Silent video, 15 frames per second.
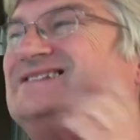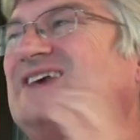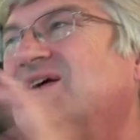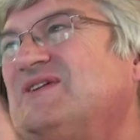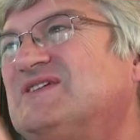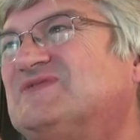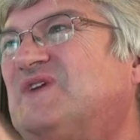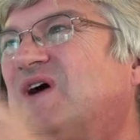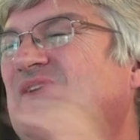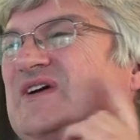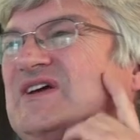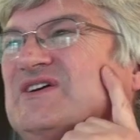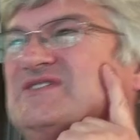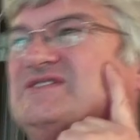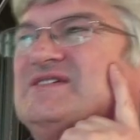so it's very
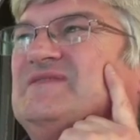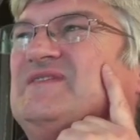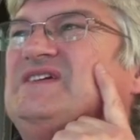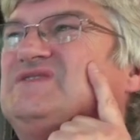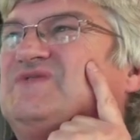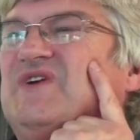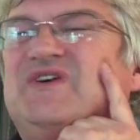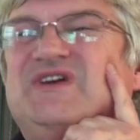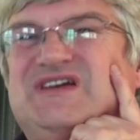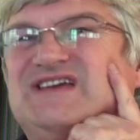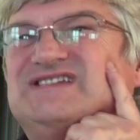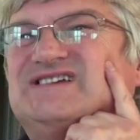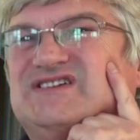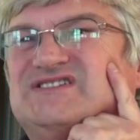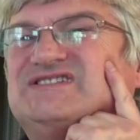good. It's very,
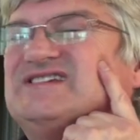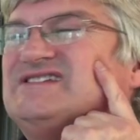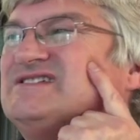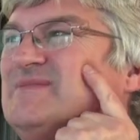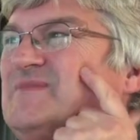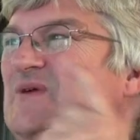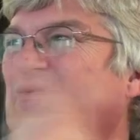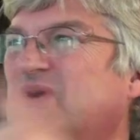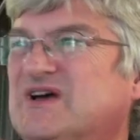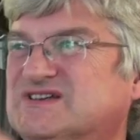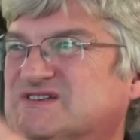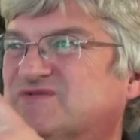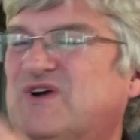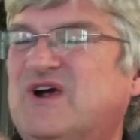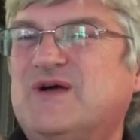it's a good system. It
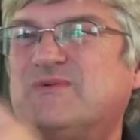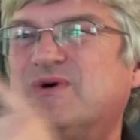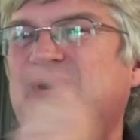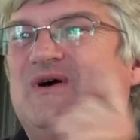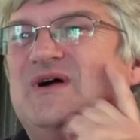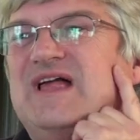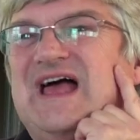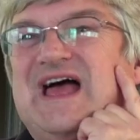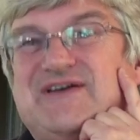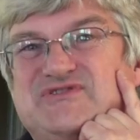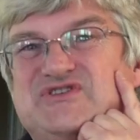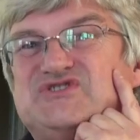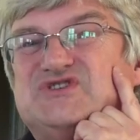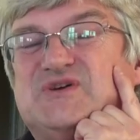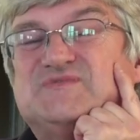works very well
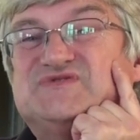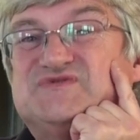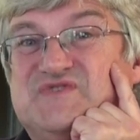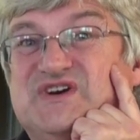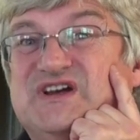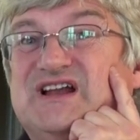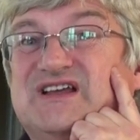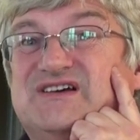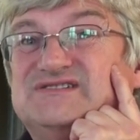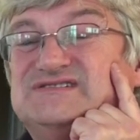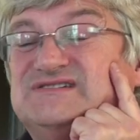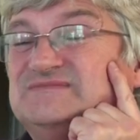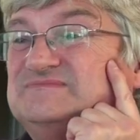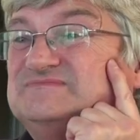having the shops very close.